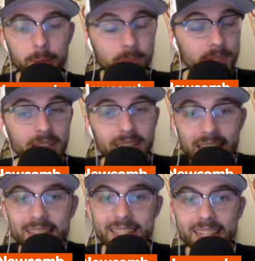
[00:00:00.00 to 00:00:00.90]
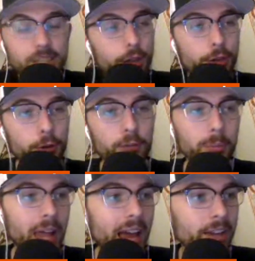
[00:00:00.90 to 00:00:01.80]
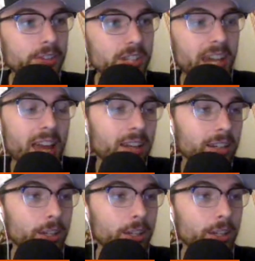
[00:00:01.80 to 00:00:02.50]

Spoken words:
But to get 6 1/3 from Lyles again,